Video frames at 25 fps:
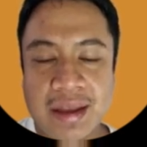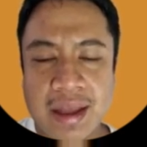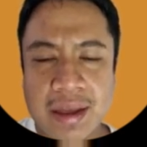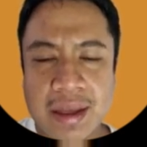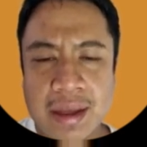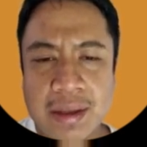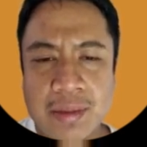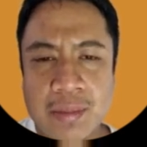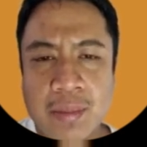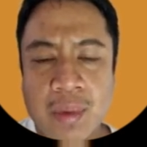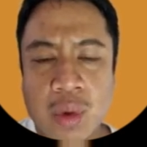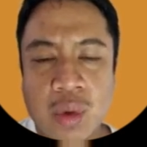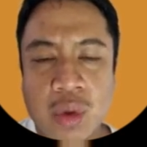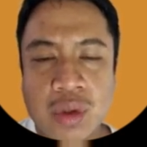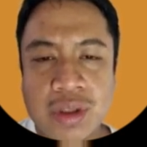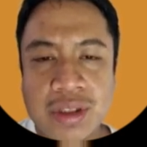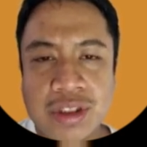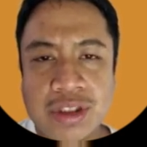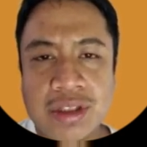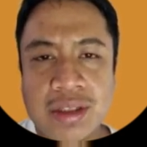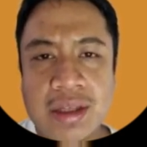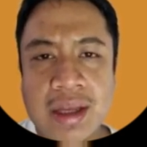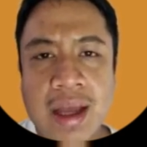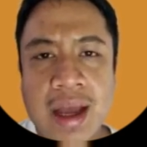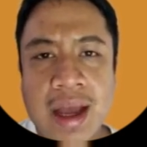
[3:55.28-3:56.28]
If
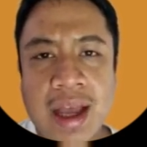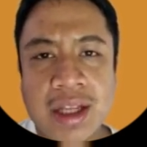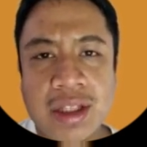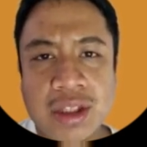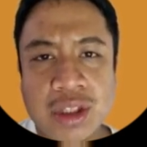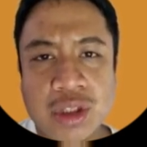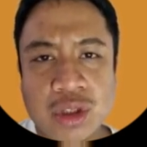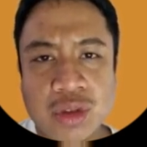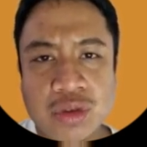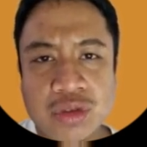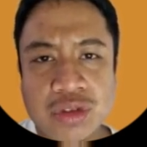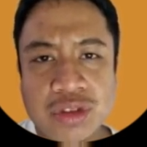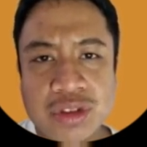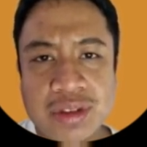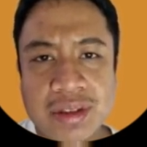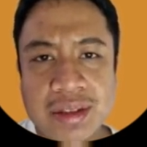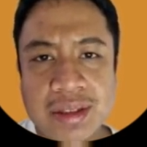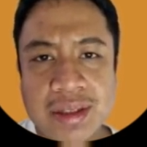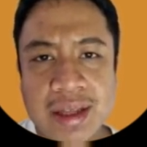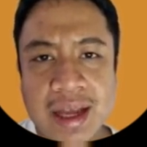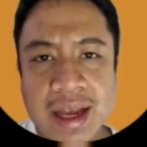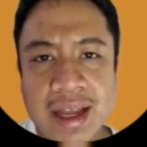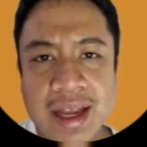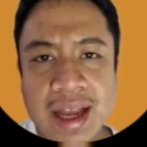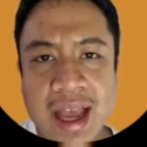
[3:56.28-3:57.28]
points lie close to the
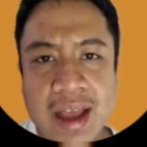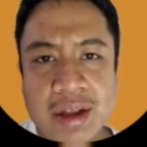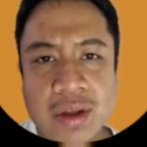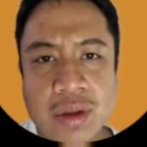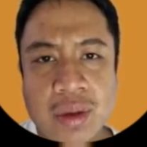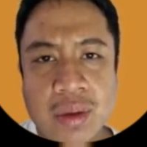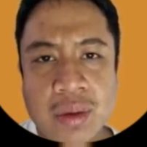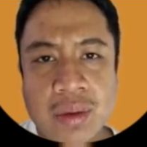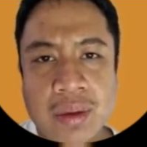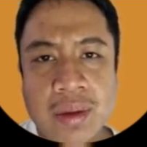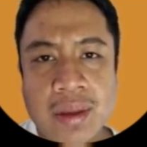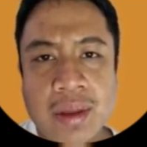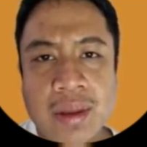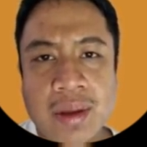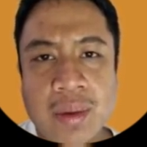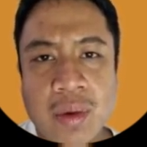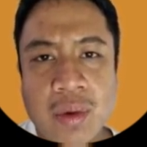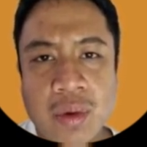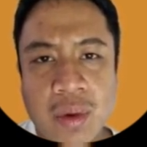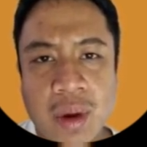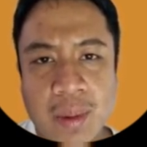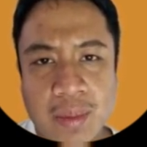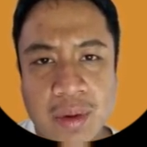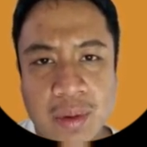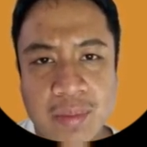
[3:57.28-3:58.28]
diagonal,
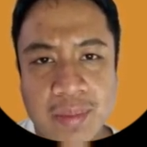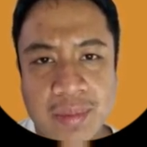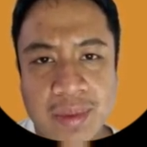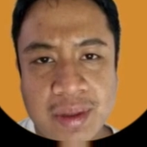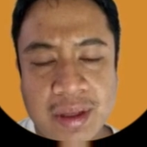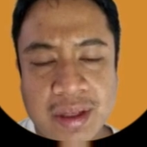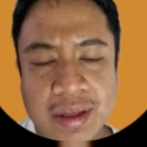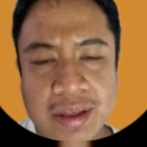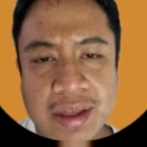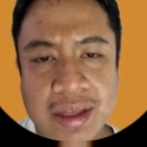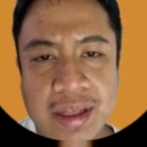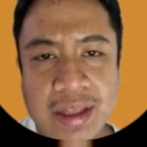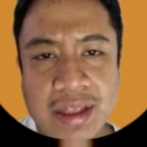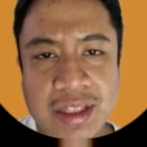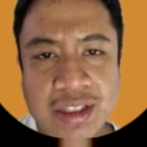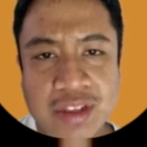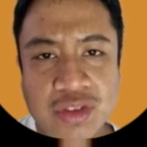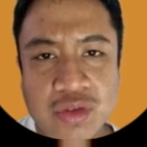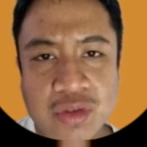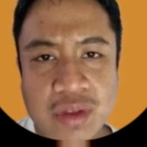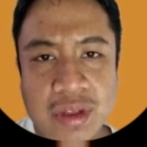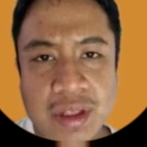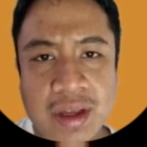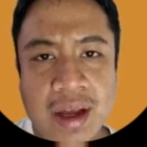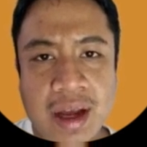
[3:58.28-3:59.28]
probability
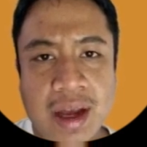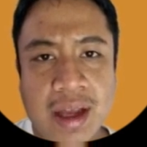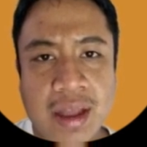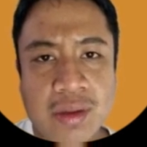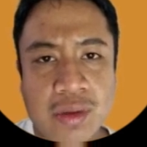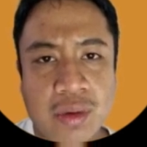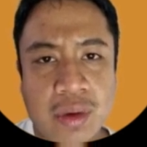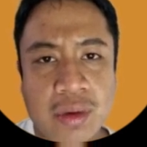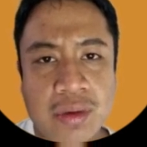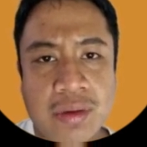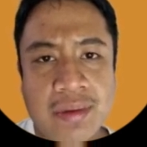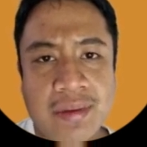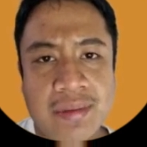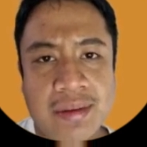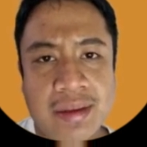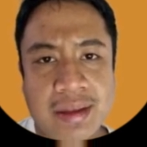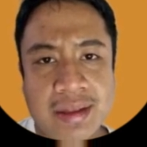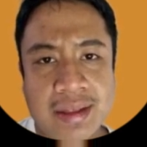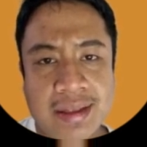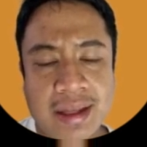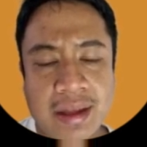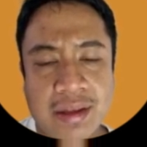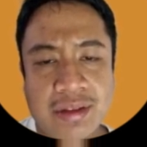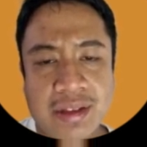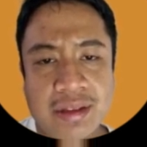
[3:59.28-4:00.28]
is reliable.
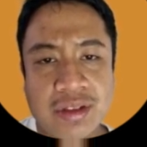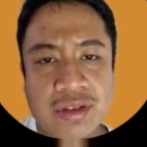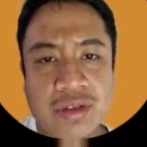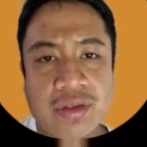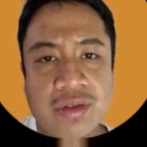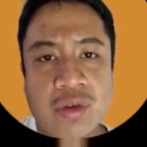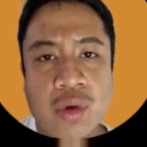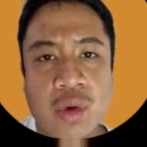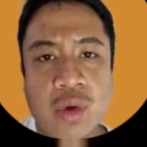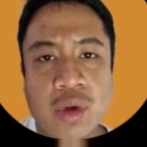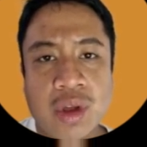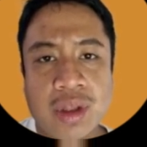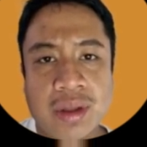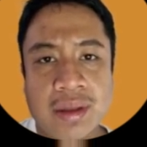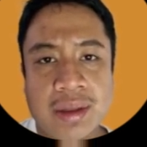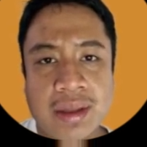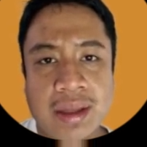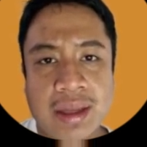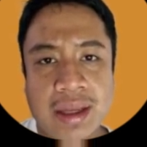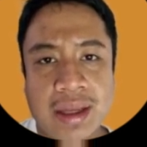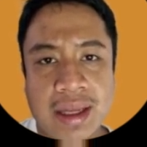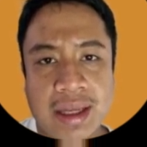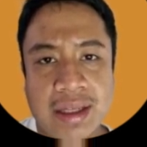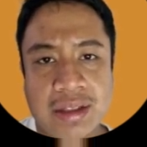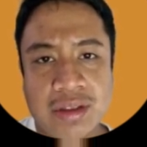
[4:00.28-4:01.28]
If it's far,
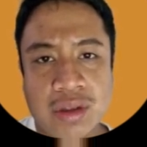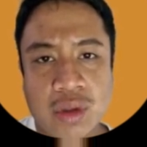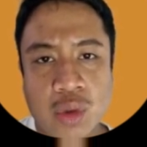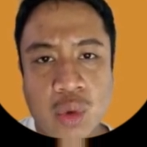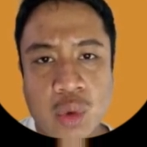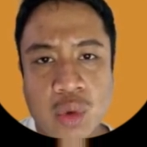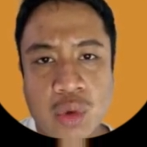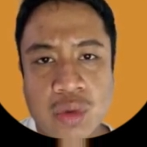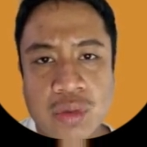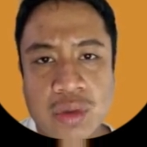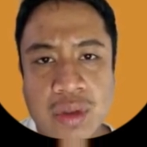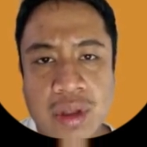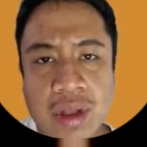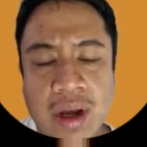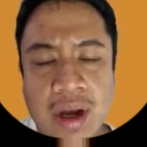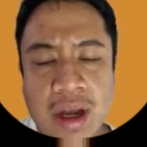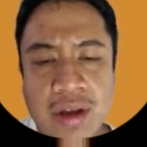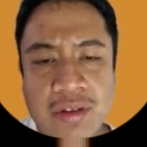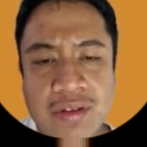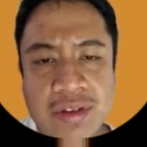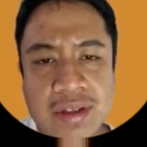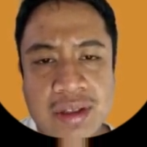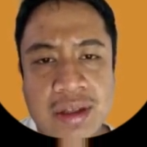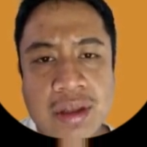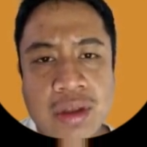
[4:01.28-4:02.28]
it's
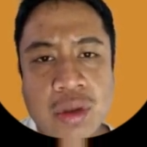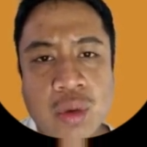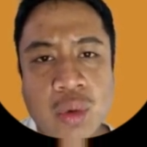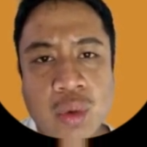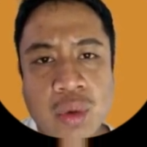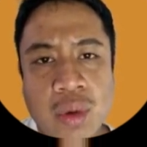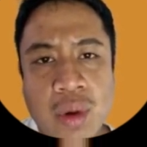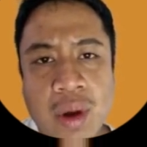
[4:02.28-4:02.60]
overconfident or